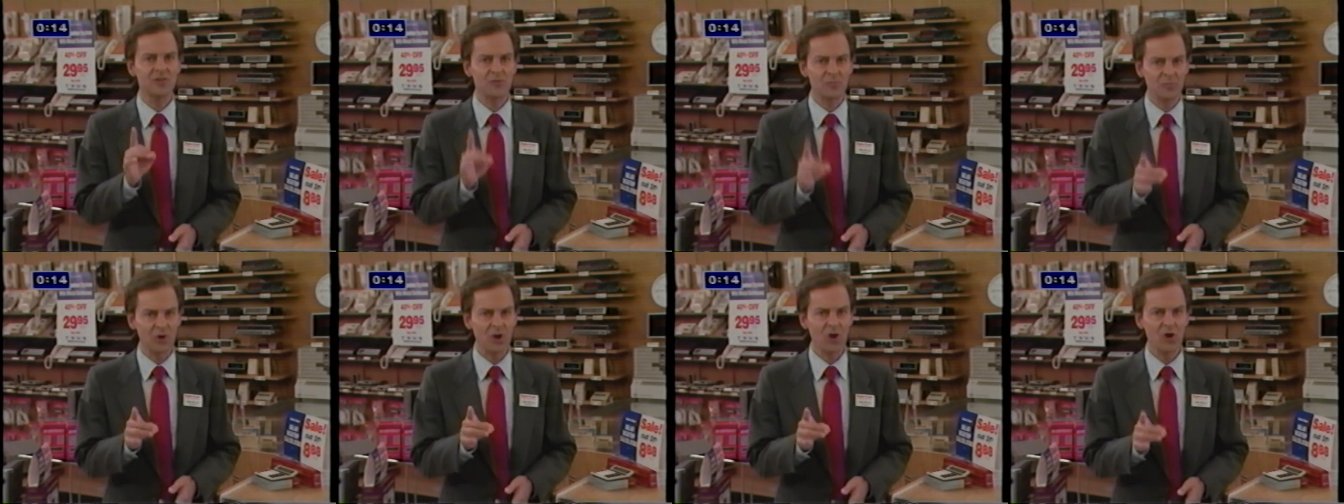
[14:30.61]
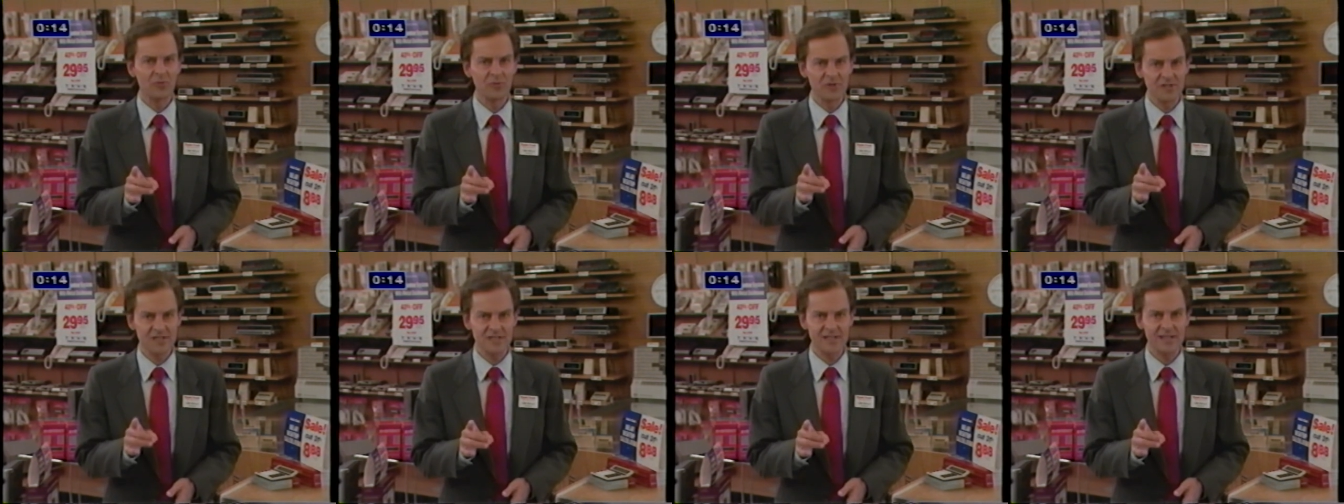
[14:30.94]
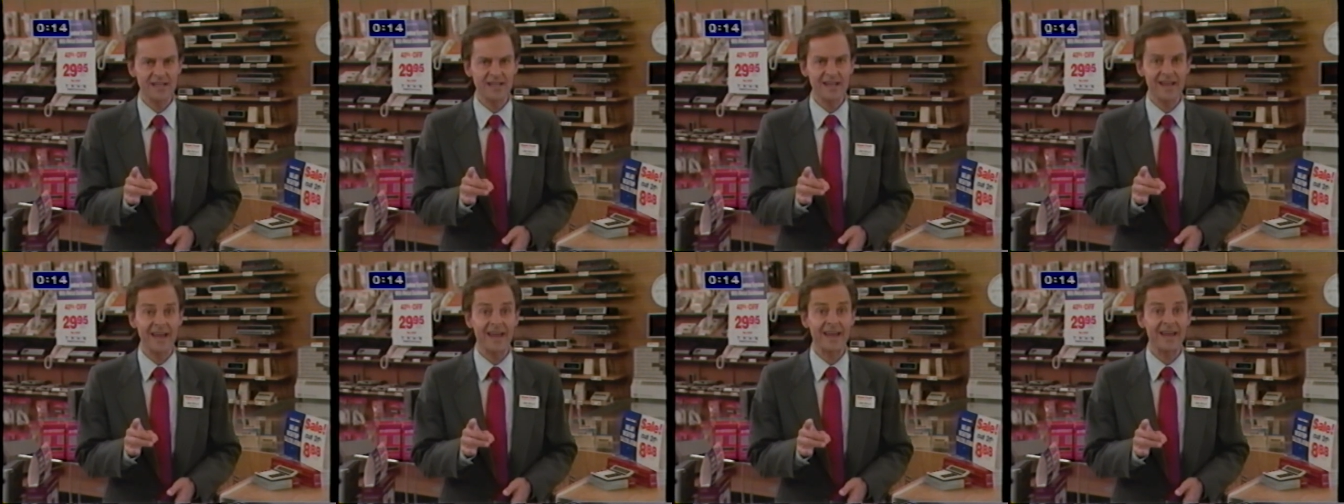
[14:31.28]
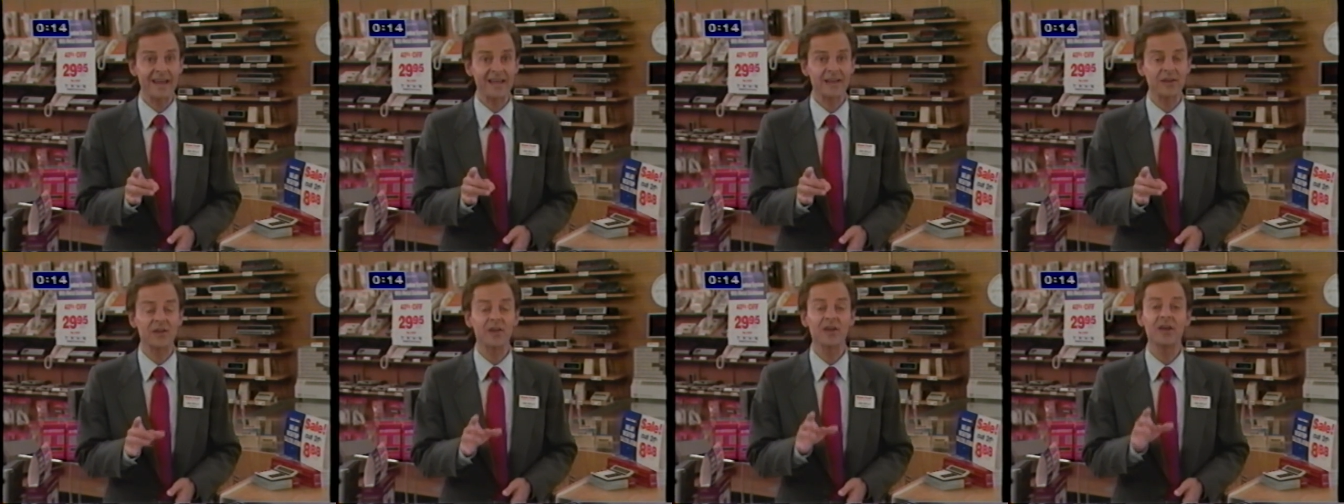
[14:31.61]
diplomacy,
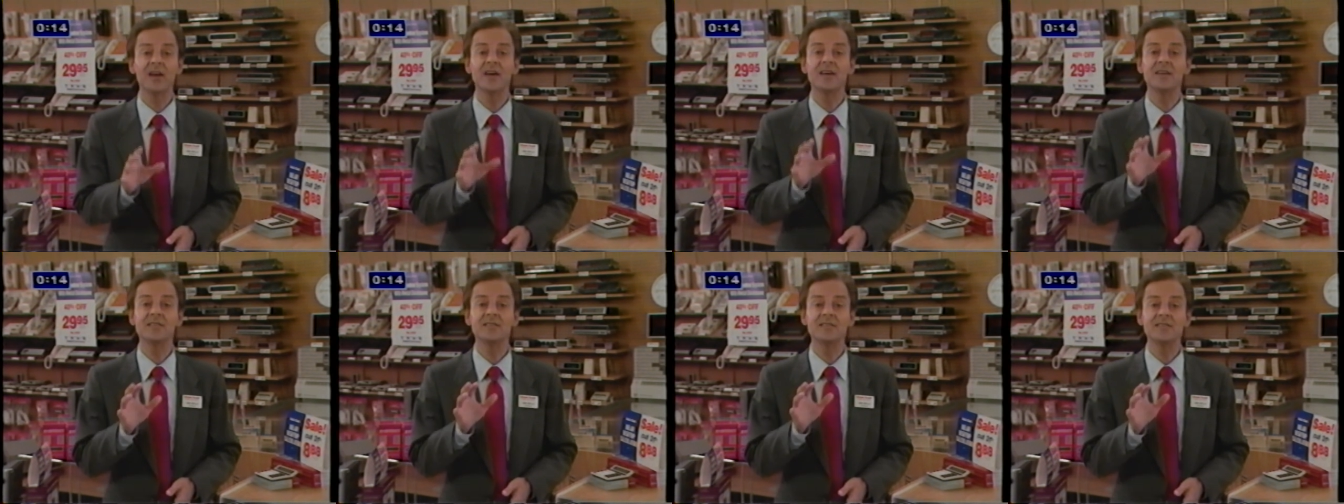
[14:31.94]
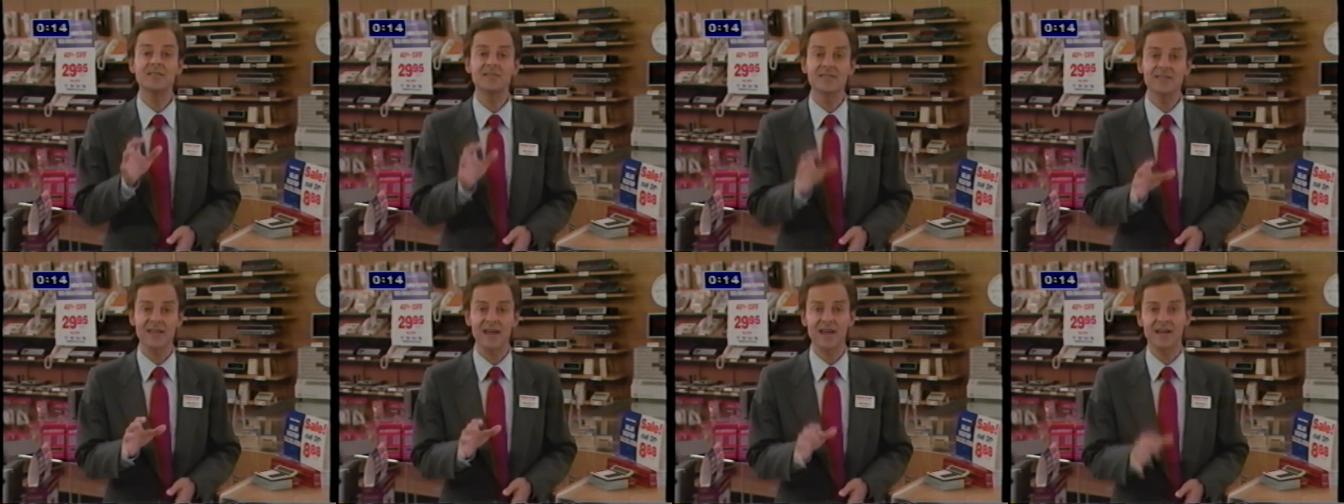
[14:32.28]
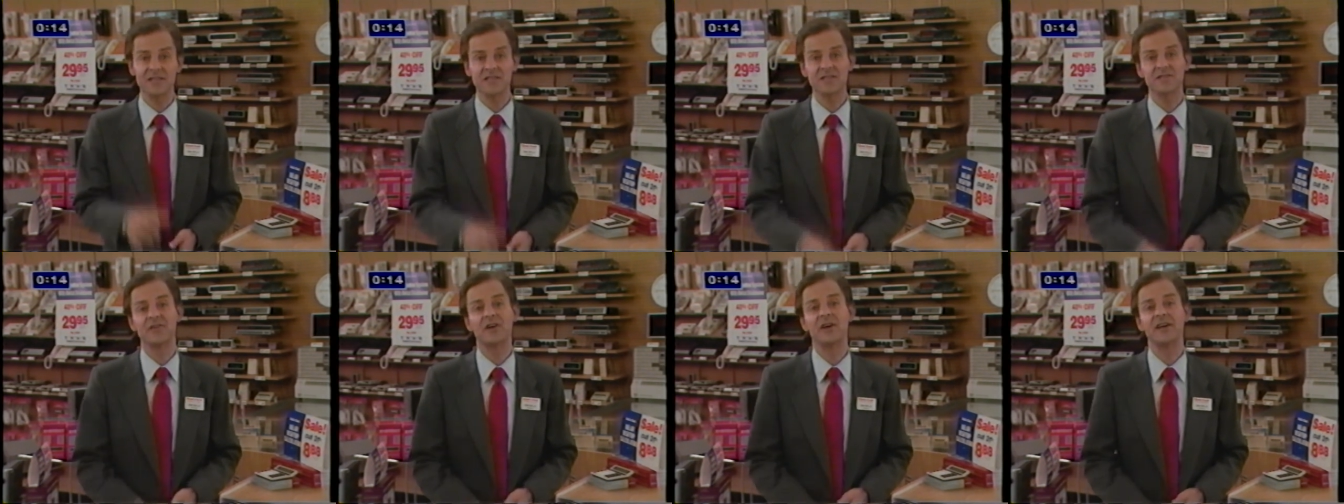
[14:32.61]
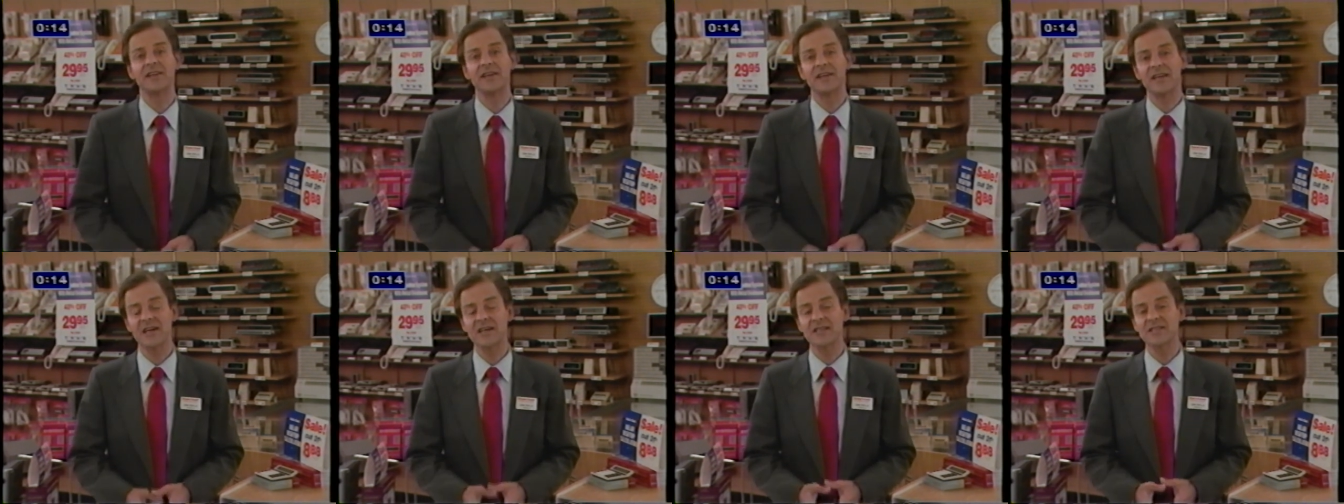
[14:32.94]
and
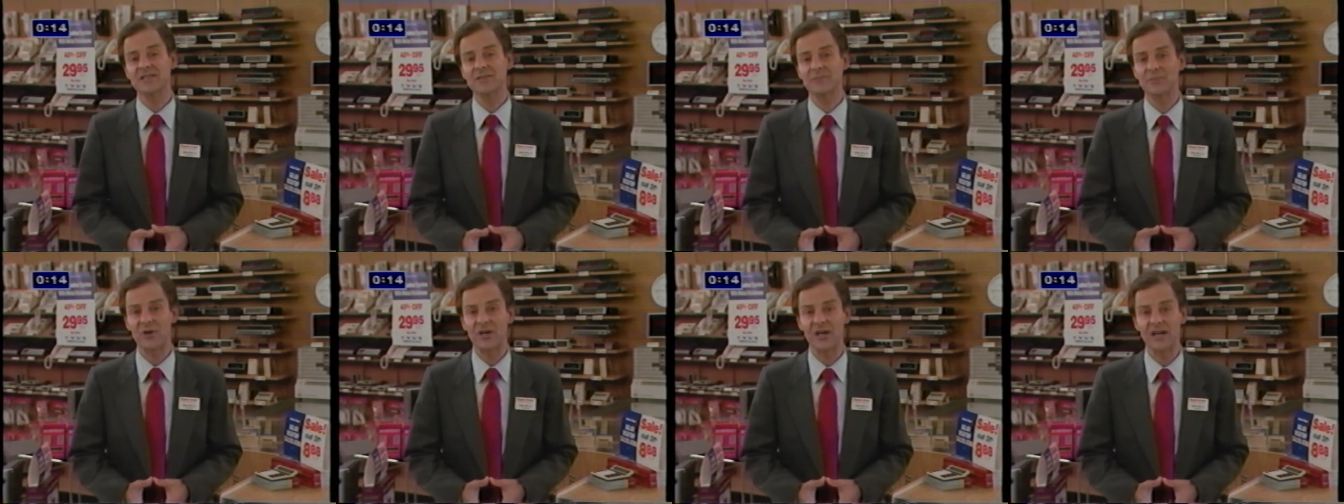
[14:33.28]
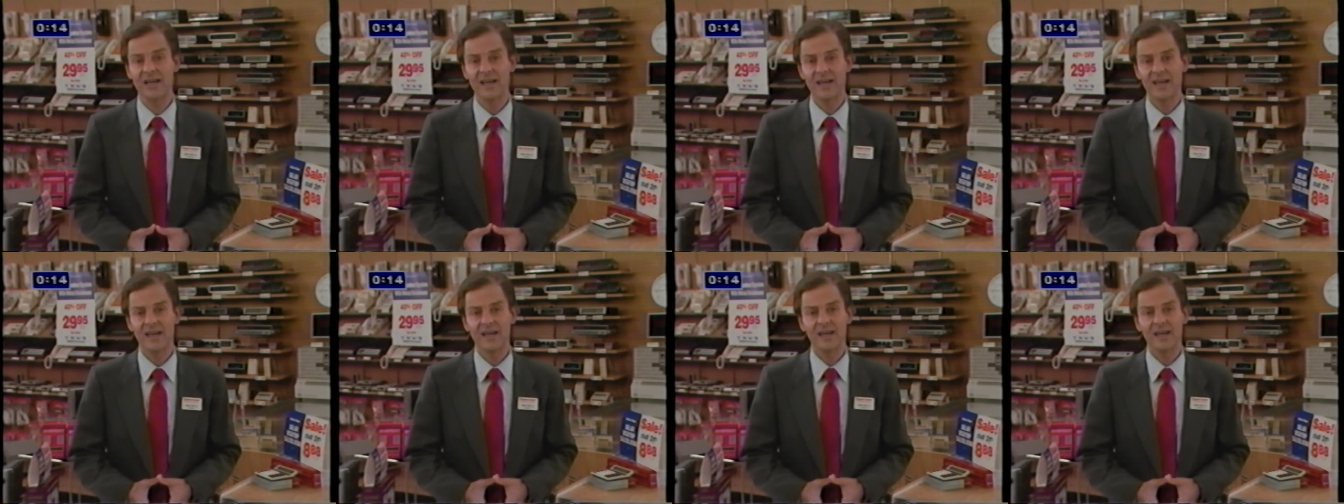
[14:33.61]
satisfy the customer.